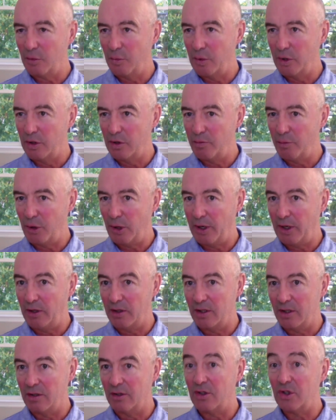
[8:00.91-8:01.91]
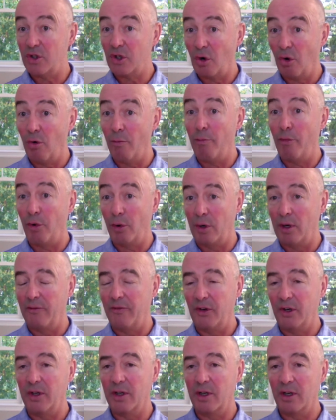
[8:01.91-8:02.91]
with his players that are so important if
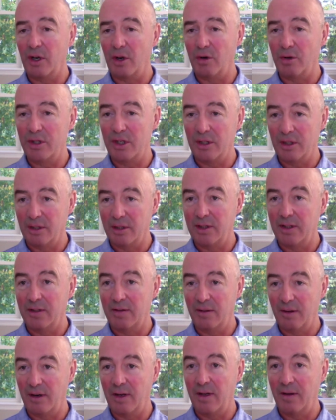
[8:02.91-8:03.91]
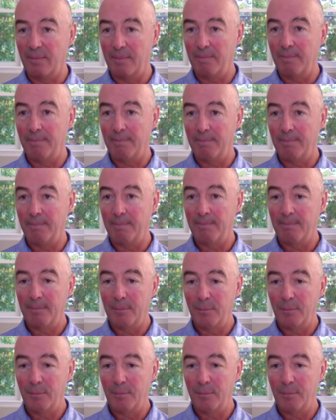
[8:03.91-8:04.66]
you're going to coach in the league today.